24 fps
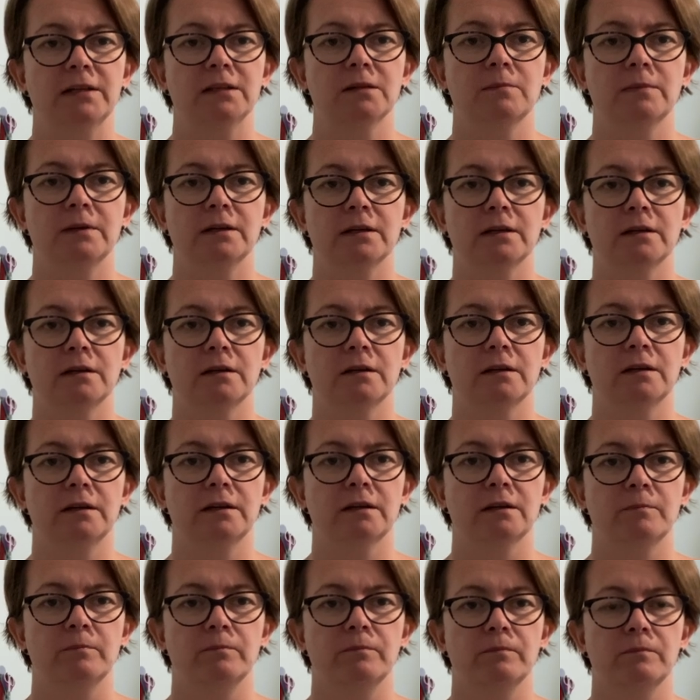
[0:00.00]
them in a, in
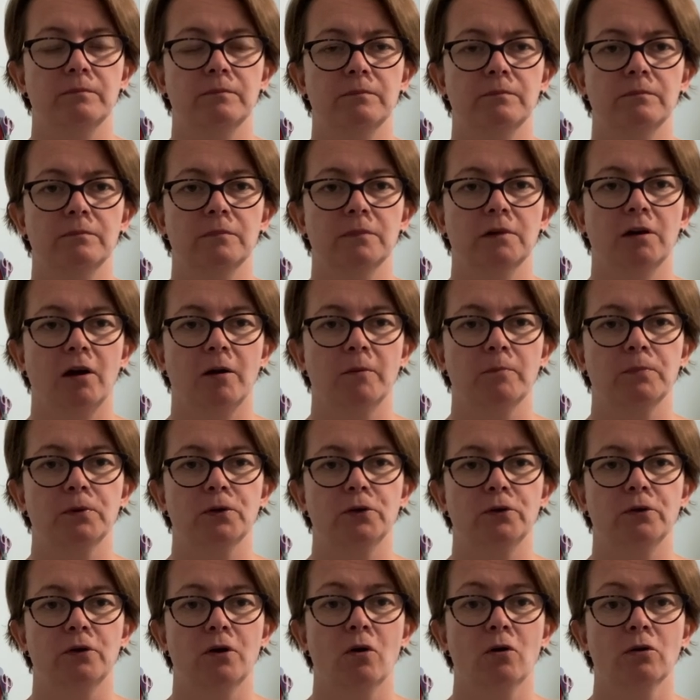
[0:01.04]
a light
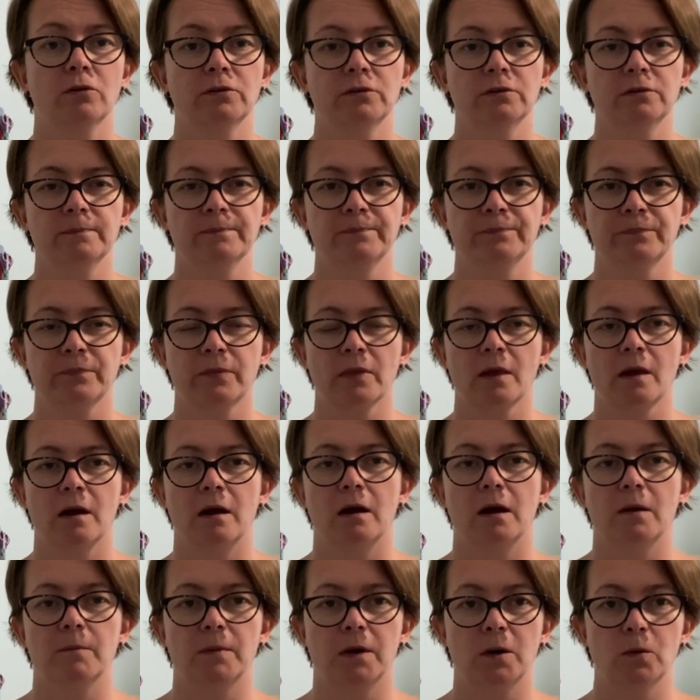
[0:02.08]
blue cotton.
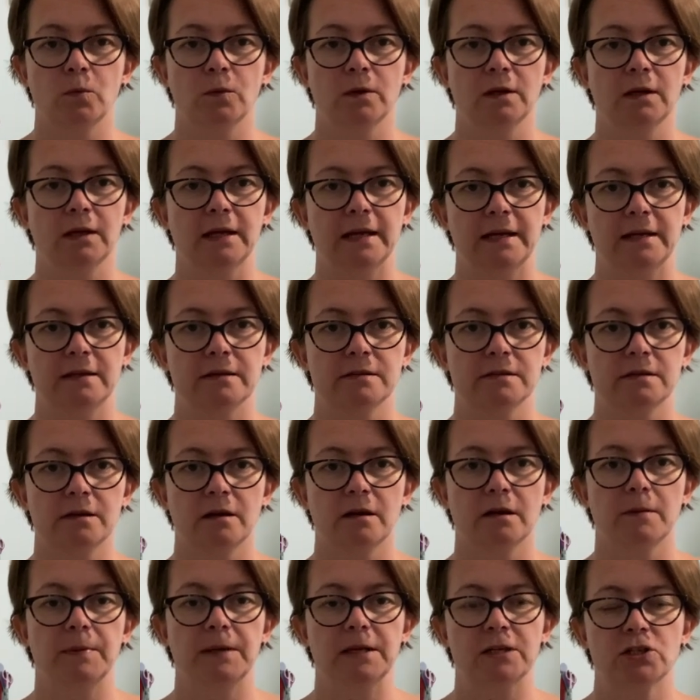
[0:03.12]
Um, I will insert
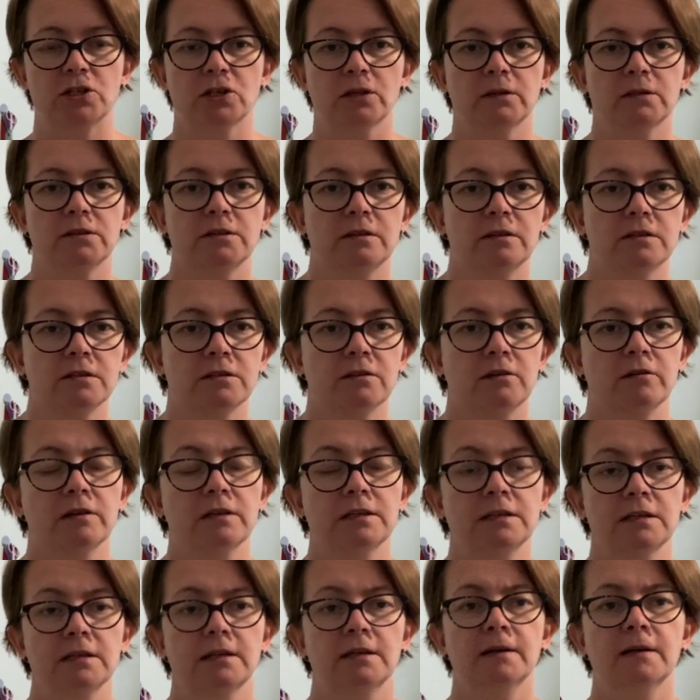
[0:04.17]
a picture to the
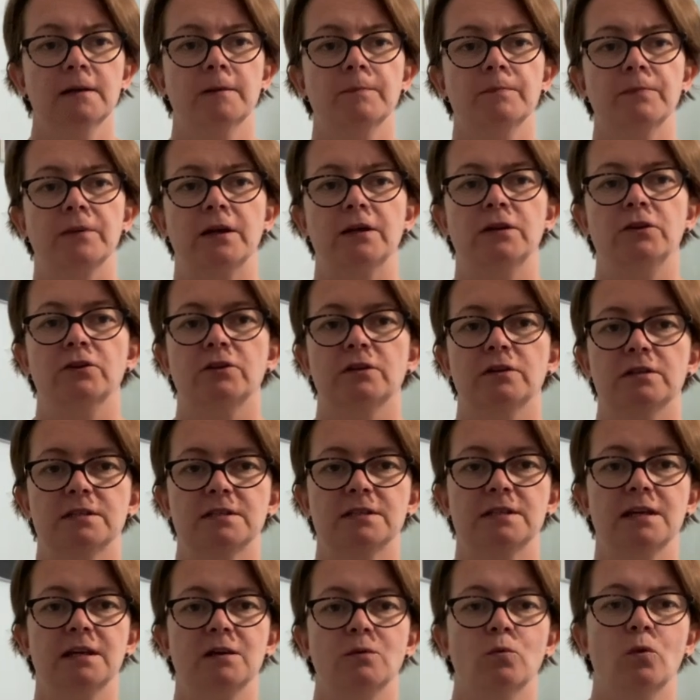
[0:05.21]
side and you can
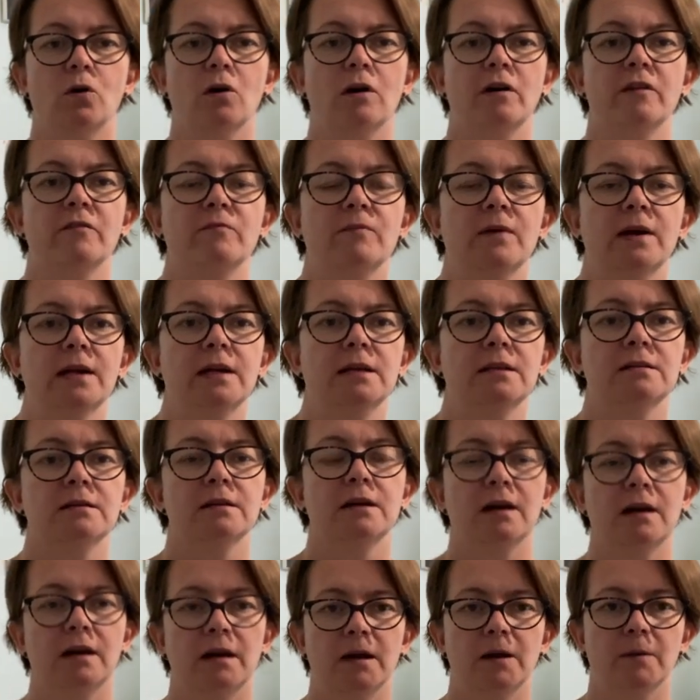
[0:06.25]
see what I've made.
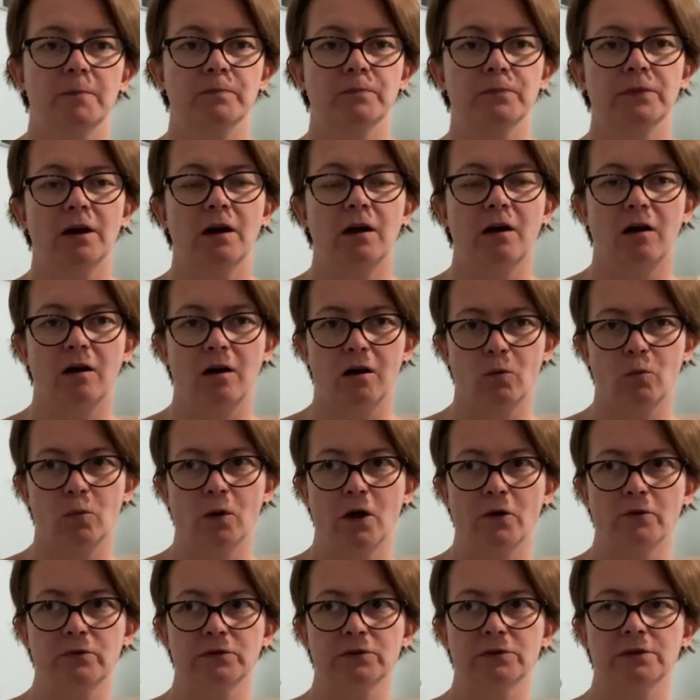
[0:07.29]
Um, I
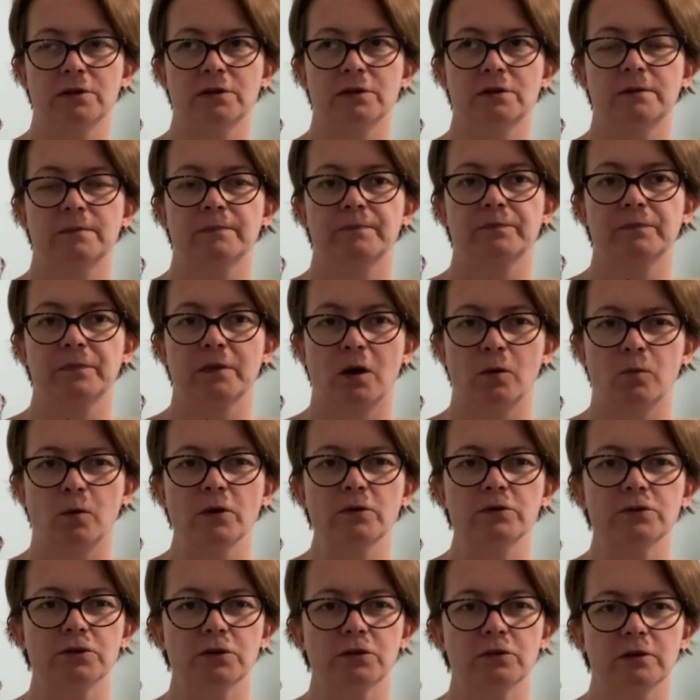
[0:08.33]
won't, I
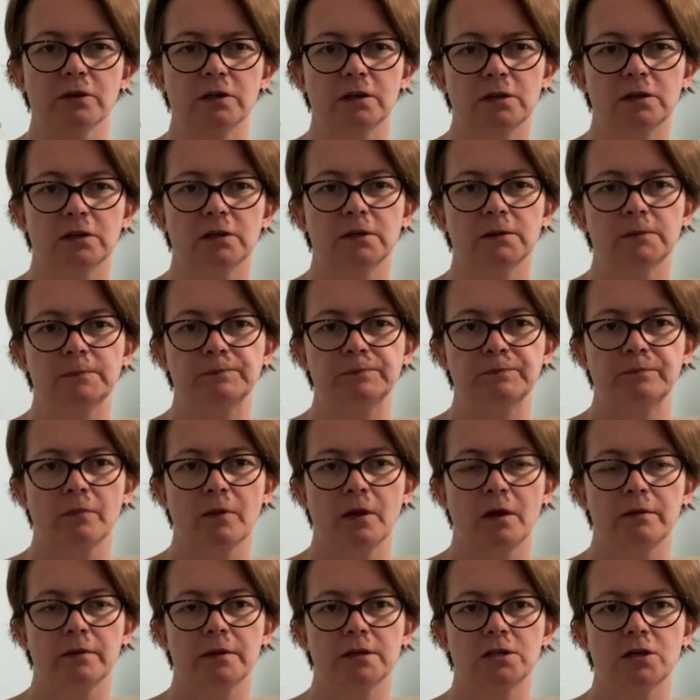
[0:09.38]
won't do the,
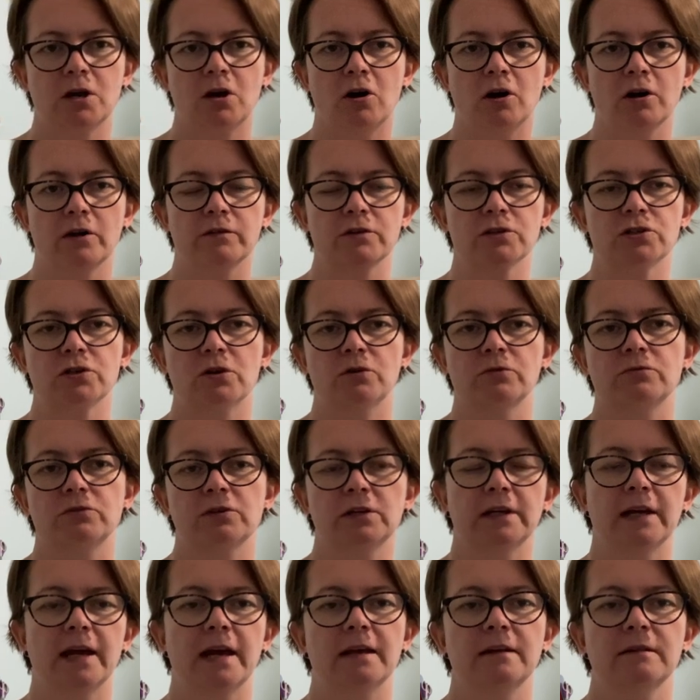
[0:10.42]
the tie on the shoulder
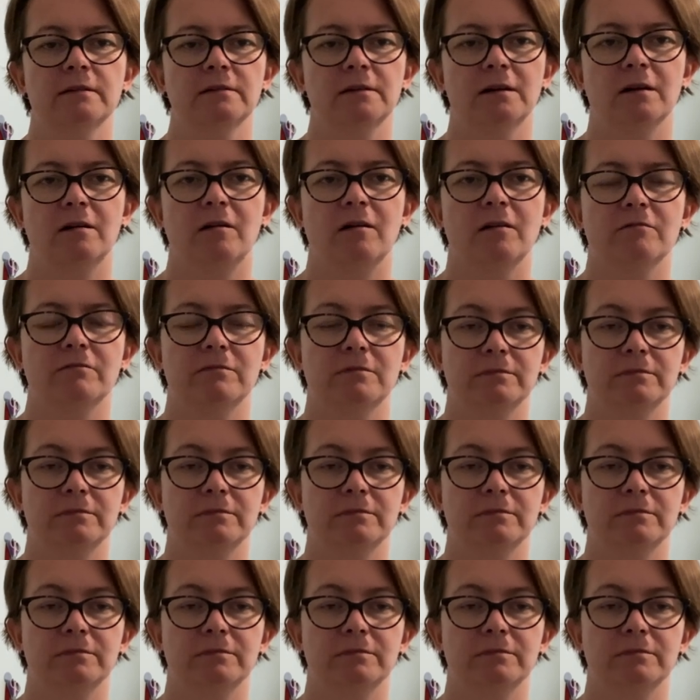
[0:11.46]
again. I,